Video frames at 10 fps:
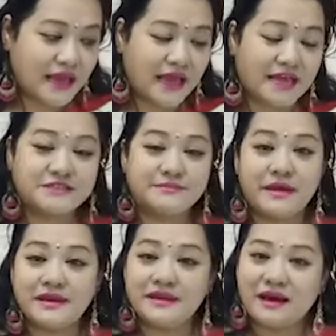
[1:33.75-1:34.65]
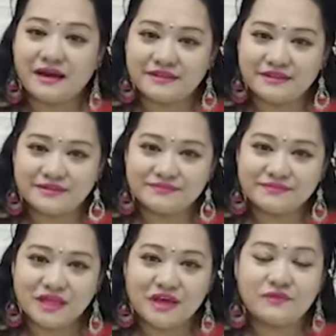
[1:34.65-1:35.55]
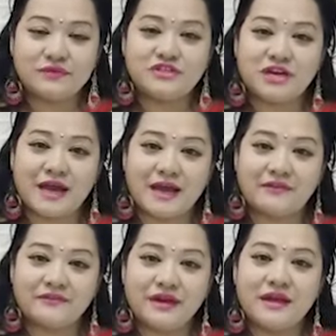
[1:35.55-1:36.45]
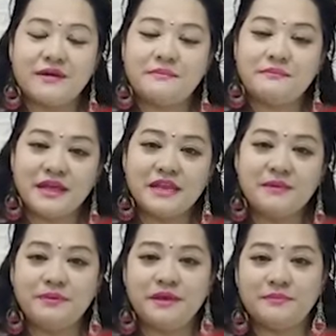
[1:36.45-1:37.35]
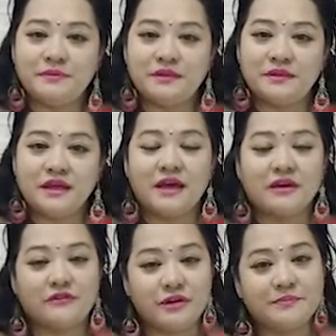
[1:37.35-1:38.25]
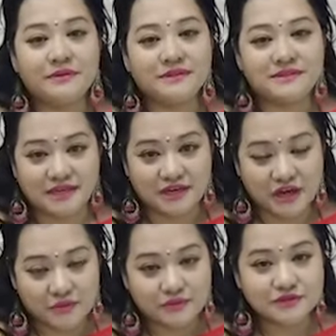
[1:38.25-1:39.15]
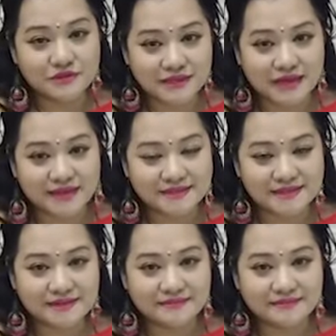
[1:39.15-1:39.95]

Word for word: and many other, which have many people crippled in our society.